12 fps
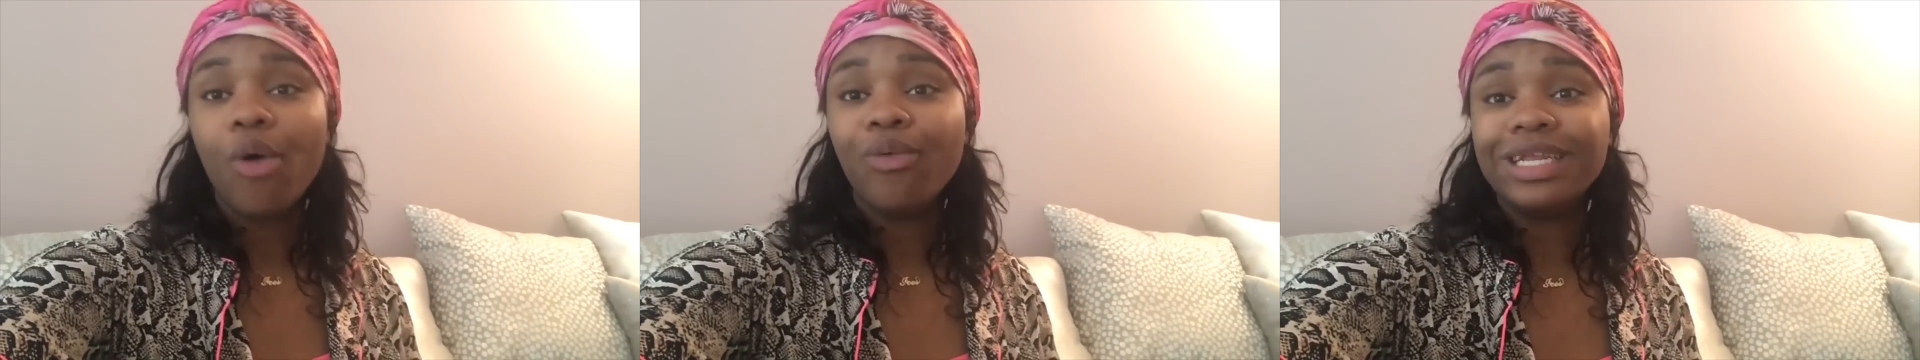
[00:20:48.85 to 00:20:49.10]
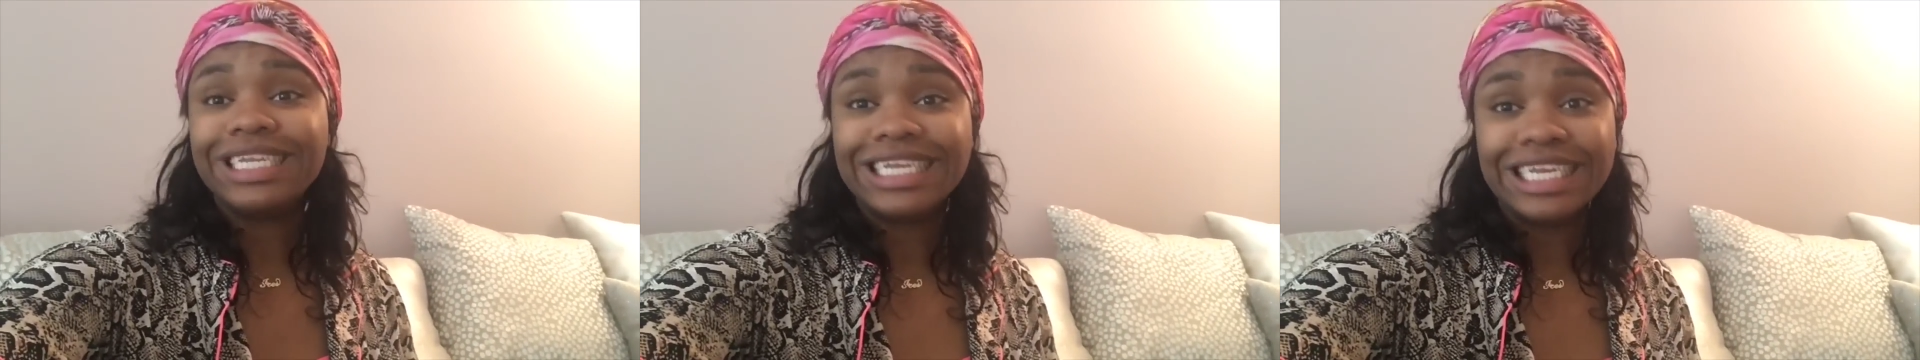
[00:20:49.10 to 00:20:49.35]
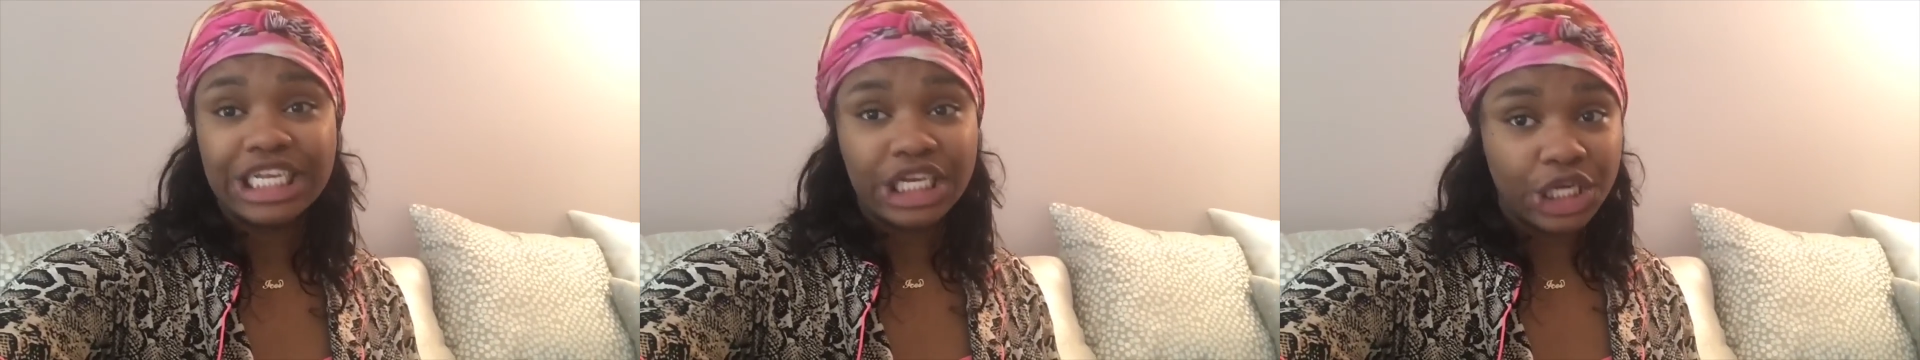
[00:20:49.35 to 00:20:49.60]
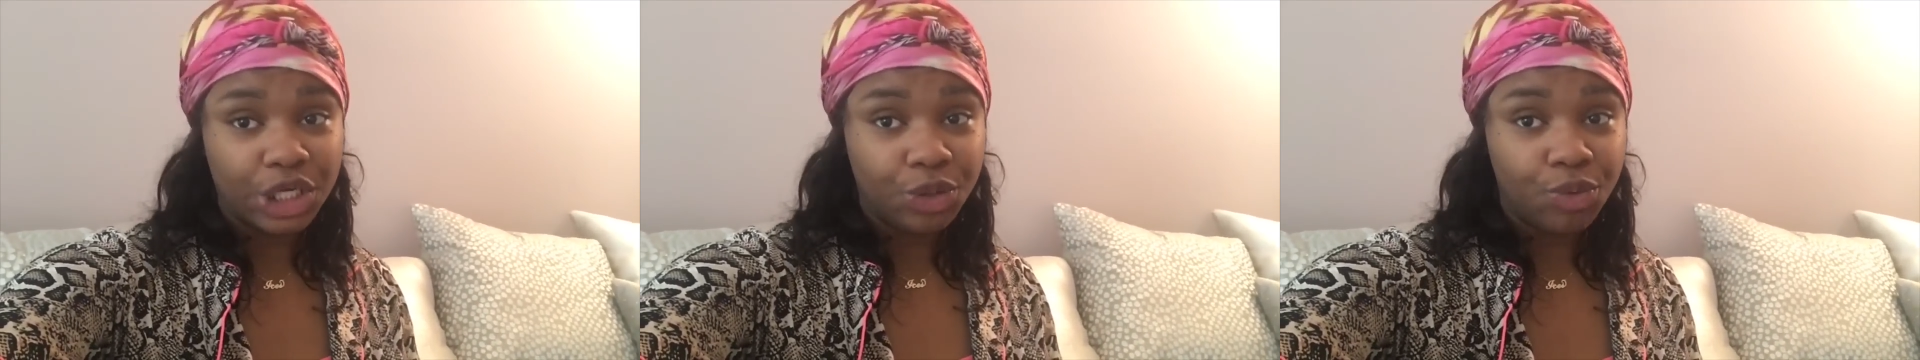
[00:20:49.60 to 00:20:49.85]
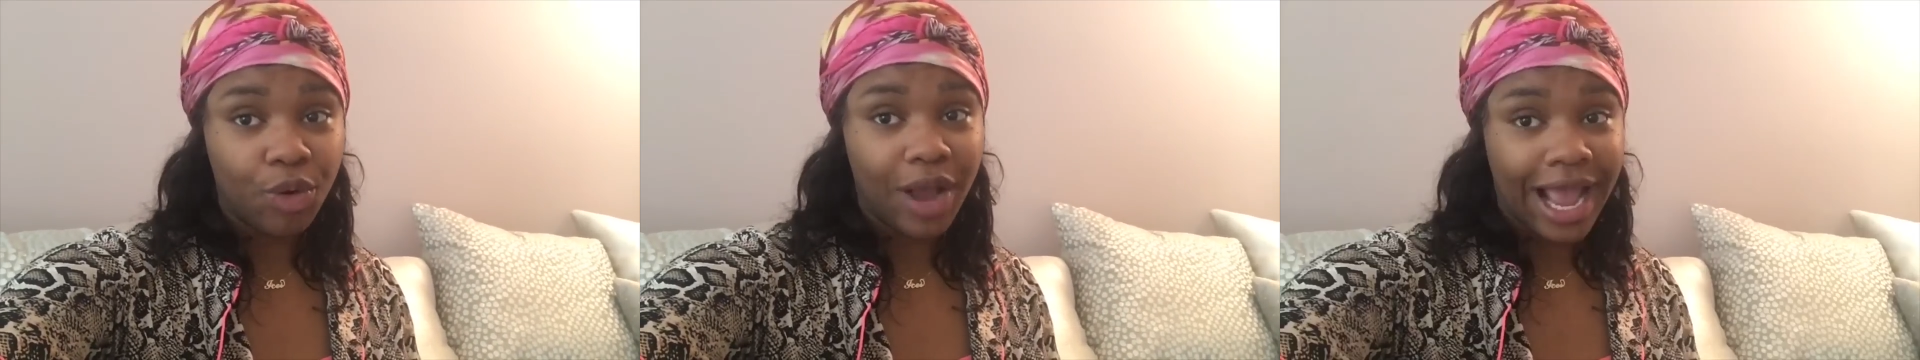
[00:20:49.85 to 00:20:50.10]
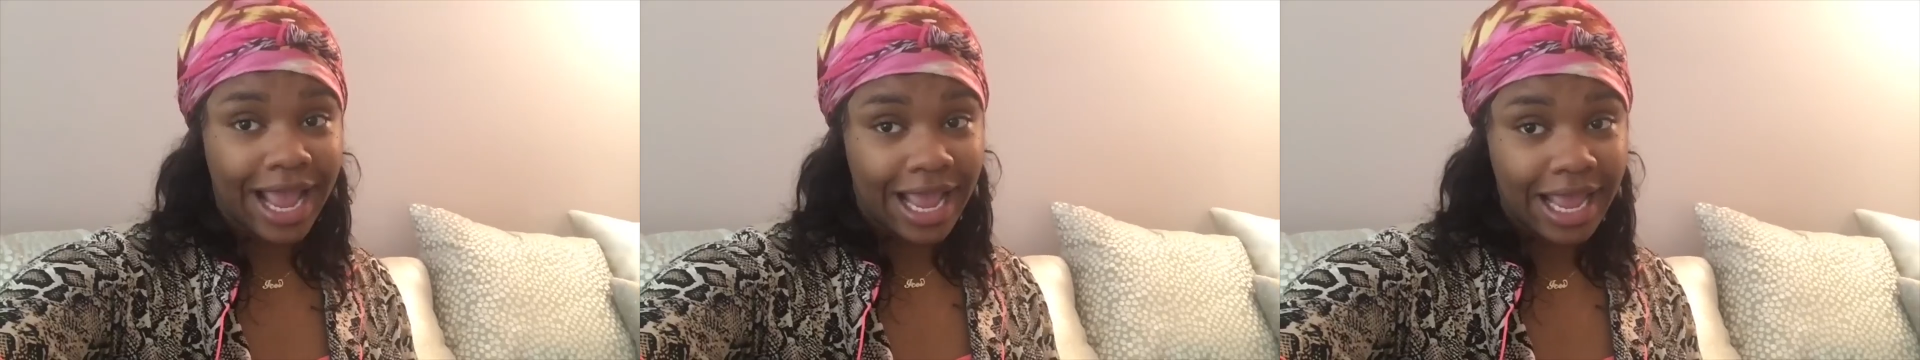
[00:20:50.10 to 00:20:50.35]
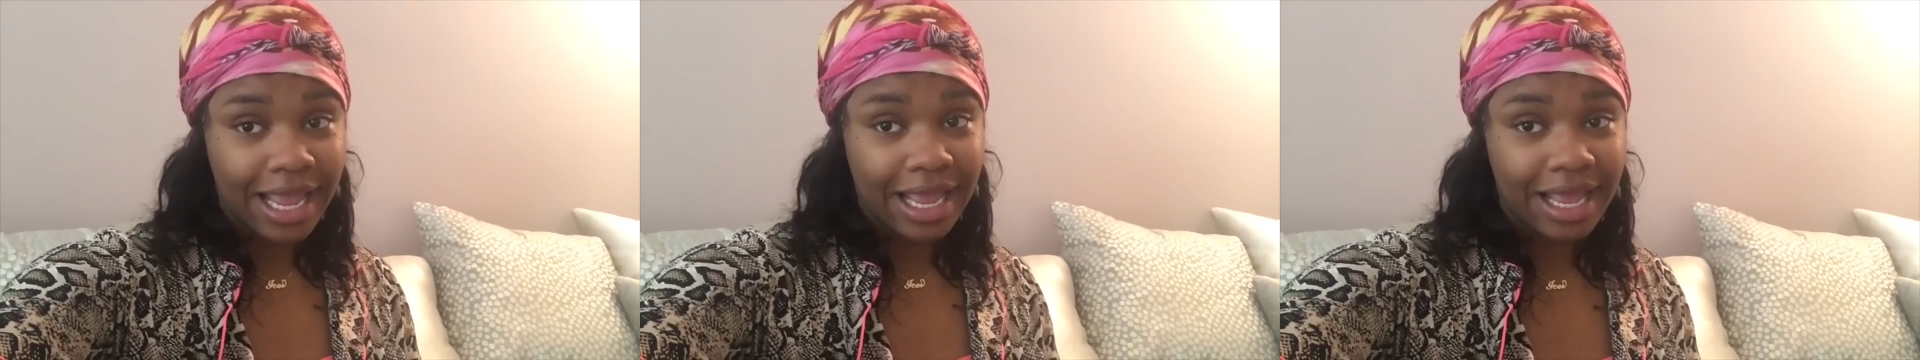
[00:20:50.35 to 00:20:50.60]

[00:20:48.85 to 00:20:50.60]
with teaching you okay